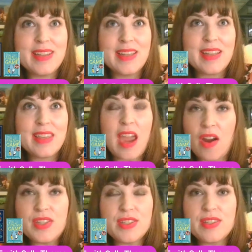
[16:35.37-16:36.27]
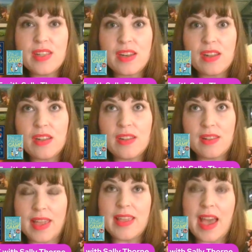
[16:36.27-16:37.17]
characters that like
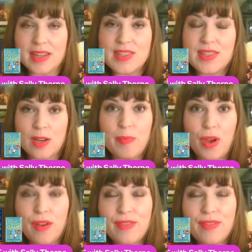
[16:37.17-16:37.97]
actors that are perfect